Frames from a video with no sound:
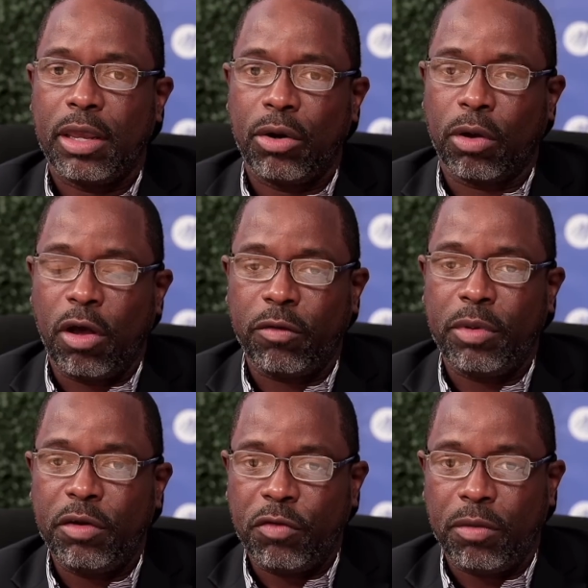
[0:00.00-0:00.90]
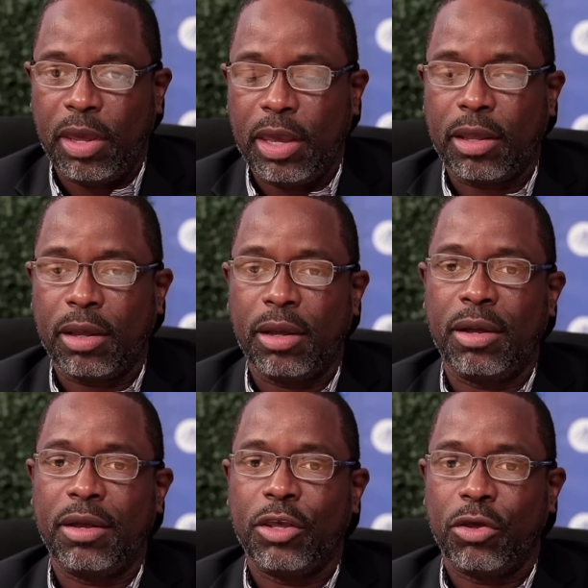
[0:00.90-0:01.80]
Government of
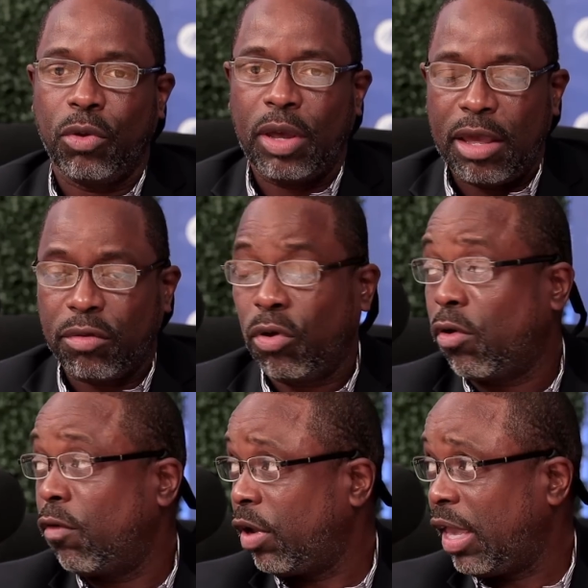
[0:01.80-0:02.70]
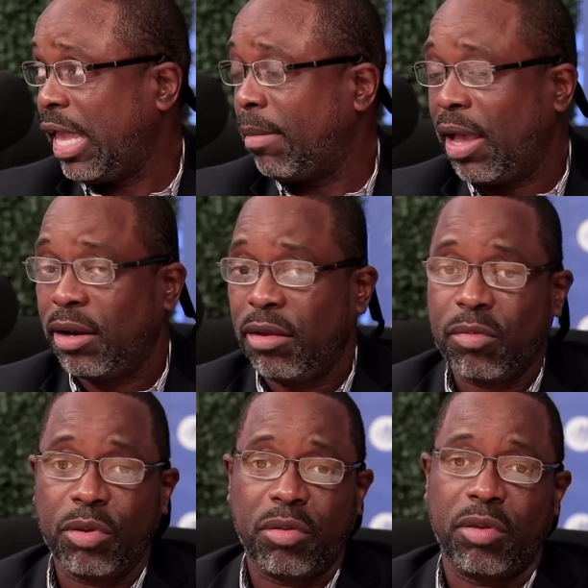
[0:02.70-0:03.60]
Jamaica, you guys took over Caymanas,
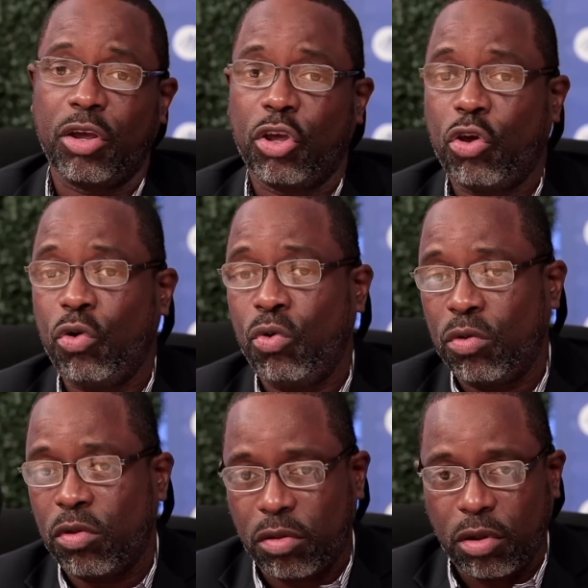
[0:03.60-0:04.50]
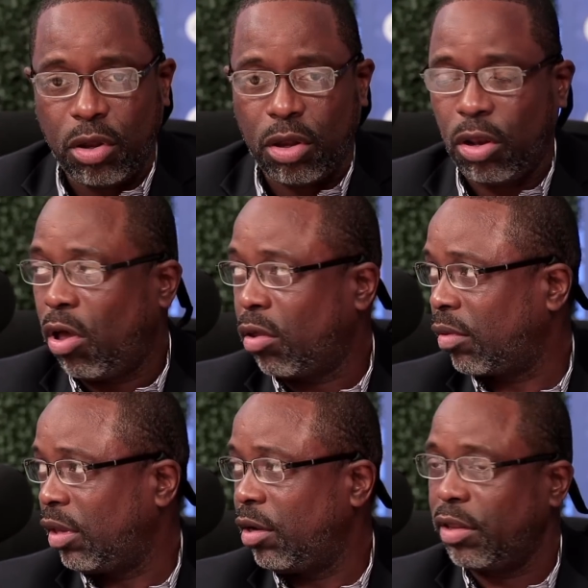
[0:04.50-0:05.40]
which was a huge loss
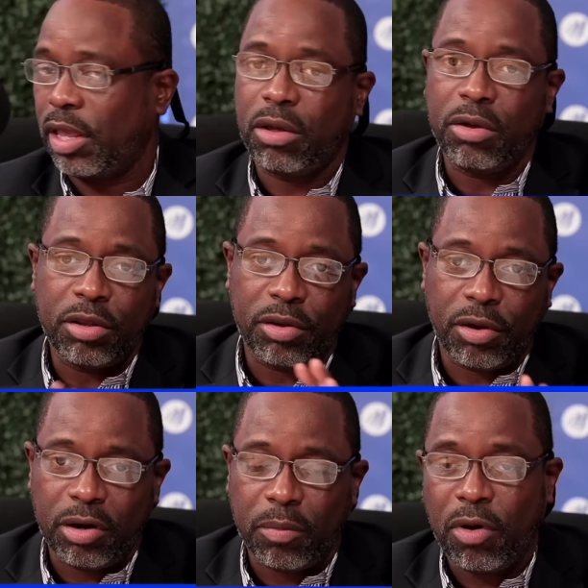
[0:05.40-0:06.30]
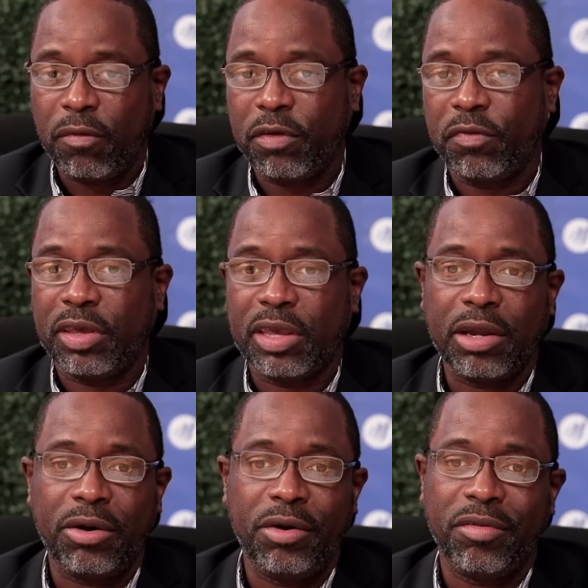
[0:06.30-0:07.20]
leader. They couldn't turn a profit for
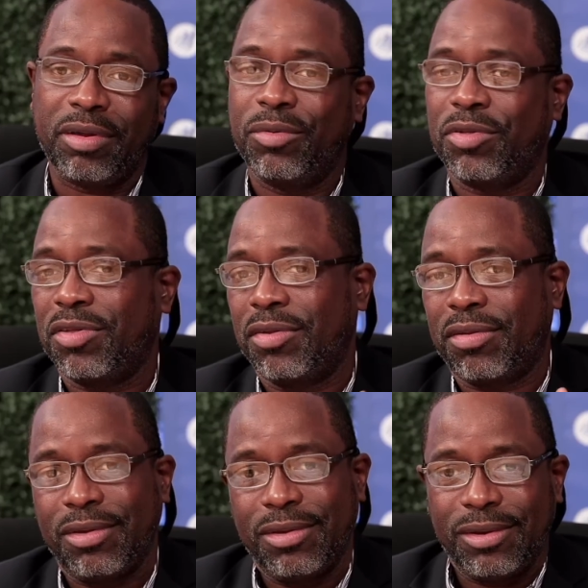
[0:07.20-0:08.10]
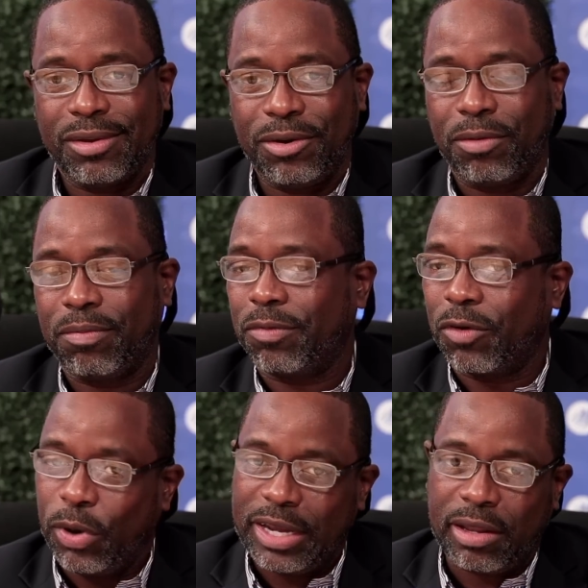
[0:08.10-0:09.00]
years. It was just
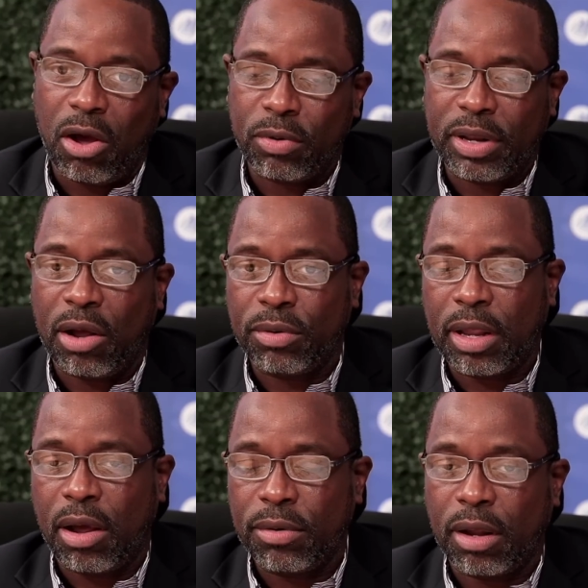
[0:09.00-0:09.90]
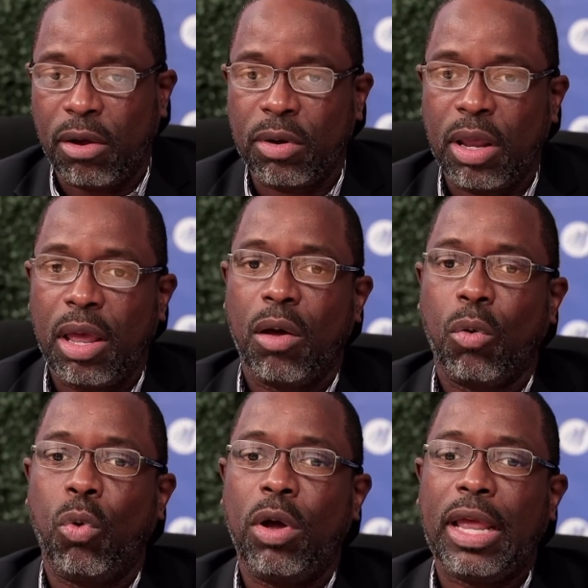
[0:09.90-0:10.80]
going down, down, down, down.
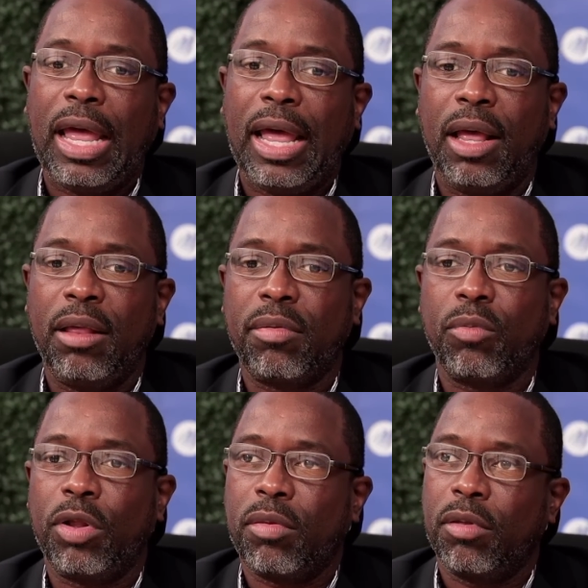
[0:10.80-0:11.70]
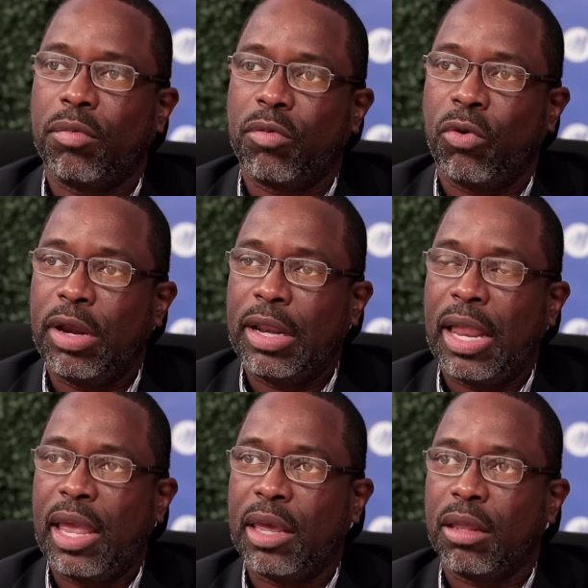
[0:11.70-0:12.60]
What's the story
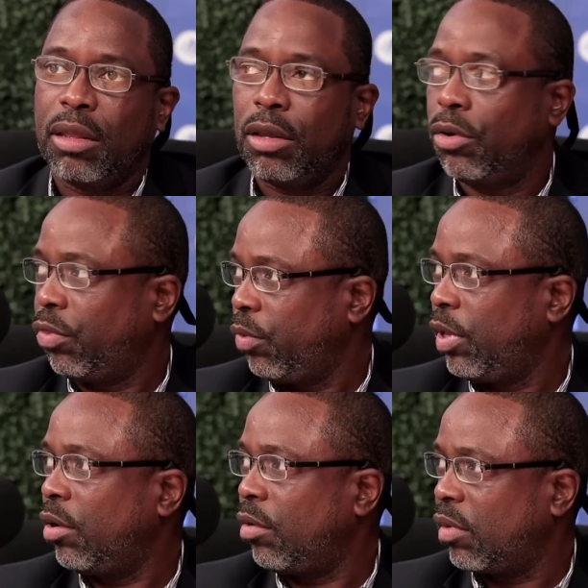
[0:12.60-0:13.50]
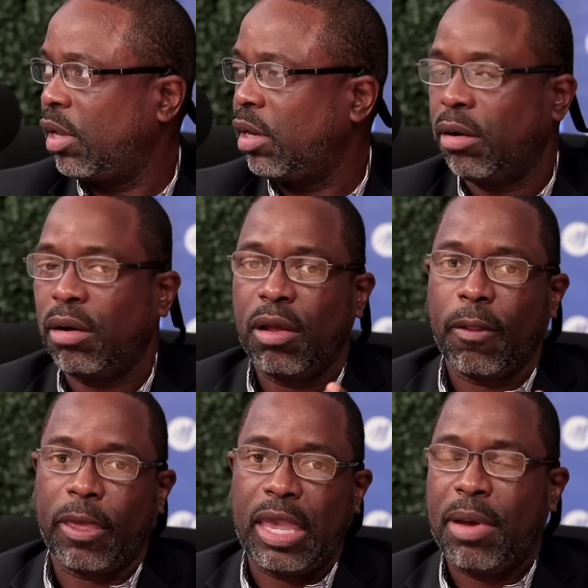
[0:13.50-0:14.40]
like? 3 years later,
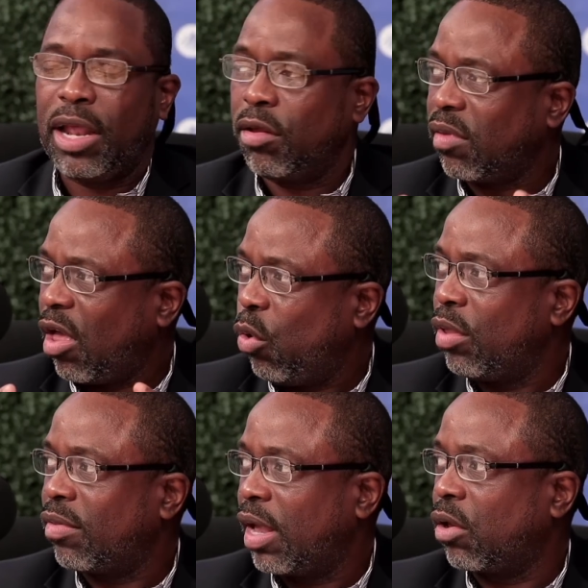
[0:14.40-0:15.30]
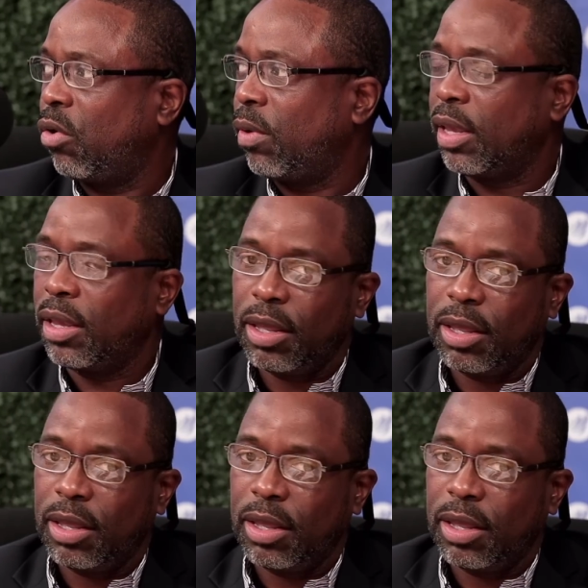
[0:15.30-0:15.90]
Caymanas, how is that going?